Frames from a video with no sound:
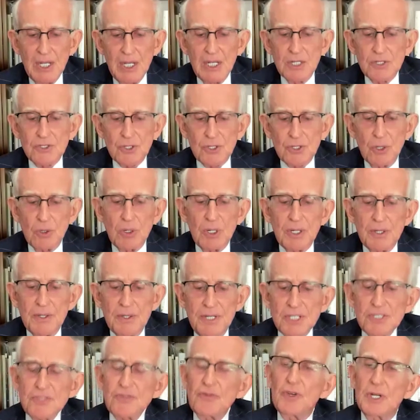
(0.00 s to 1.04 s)
So
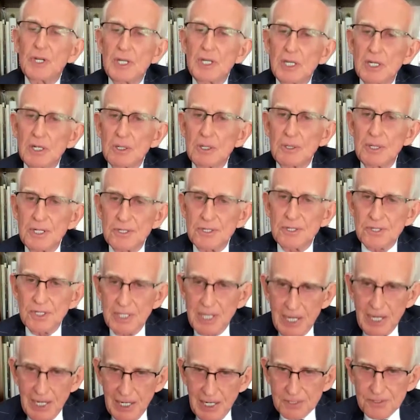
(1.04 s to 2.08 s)
this video is
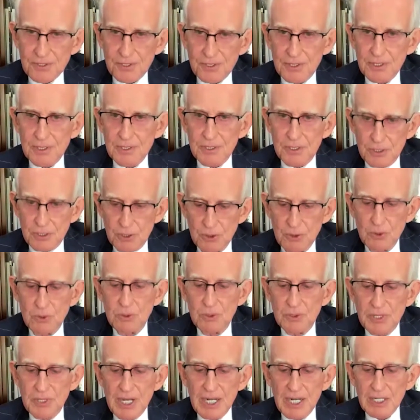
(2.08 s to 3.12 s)
an answer to
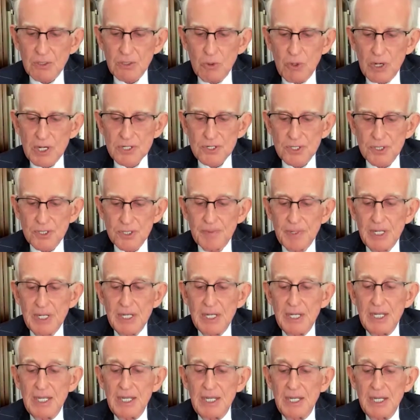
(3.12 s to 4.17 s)
that question.
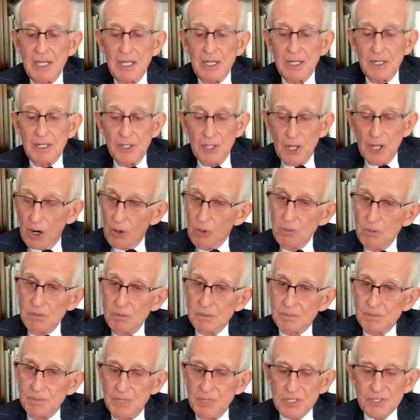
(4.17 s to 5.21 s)
No,
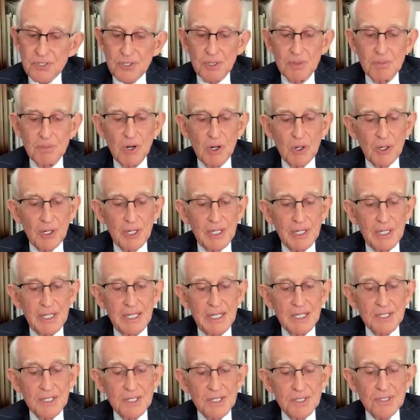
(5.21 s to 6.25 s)
Mr.
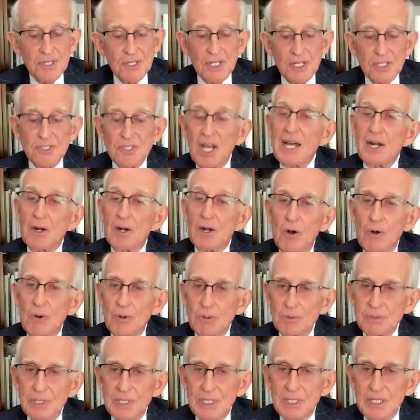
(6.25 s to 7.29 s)
Murray does not
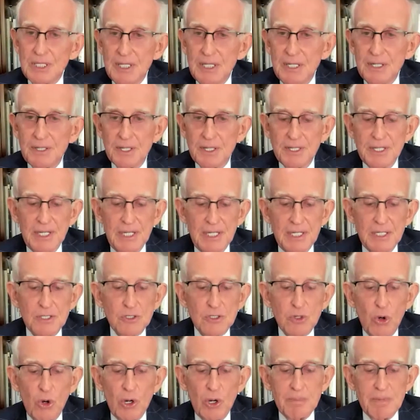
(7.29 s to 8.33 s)
own the
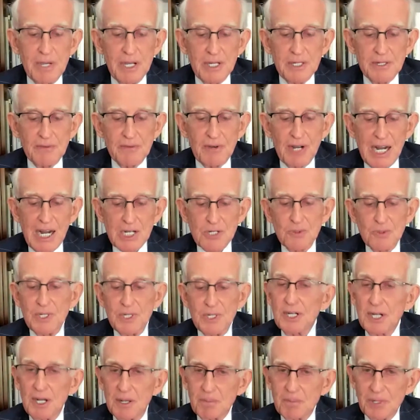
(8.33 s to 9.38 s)
toy
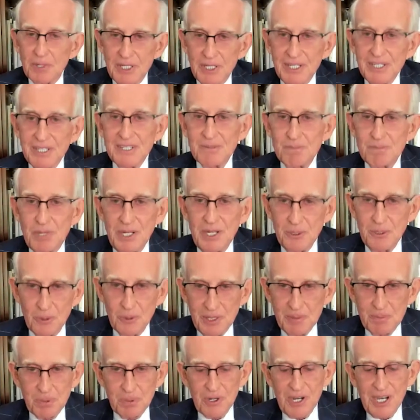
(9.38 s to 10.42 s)
manufacturing company, Pee
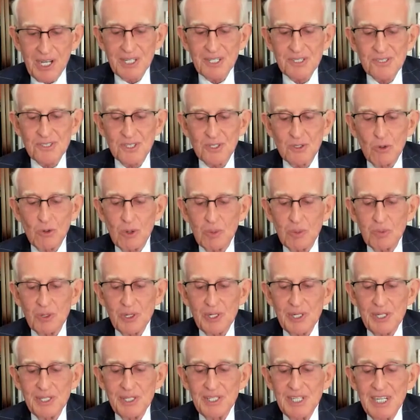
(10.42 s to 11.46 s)
Wee Products
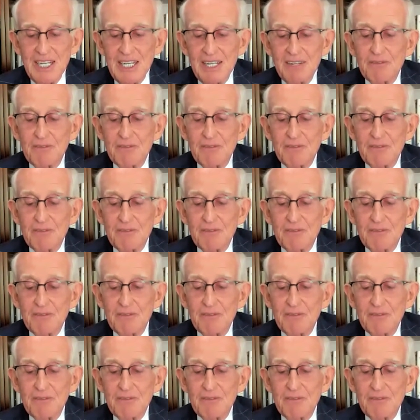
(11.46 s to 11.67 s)
Incorporated.